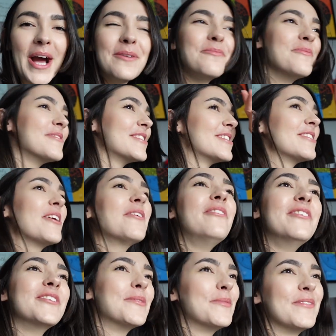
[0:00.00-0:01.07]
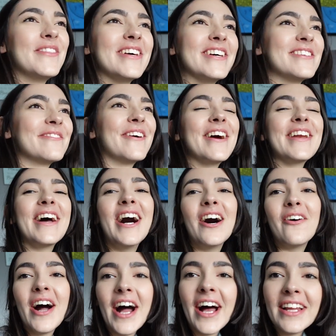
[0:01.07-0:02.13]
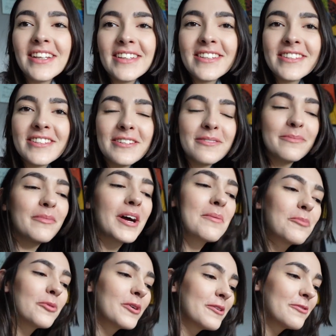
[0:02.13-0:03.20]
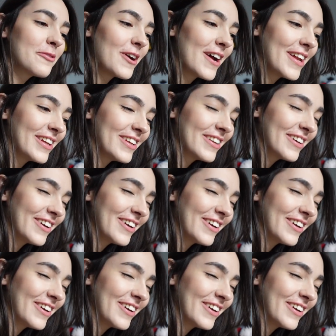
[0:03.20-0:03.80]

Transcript: I'm so on top of this right now. And my boyfriend,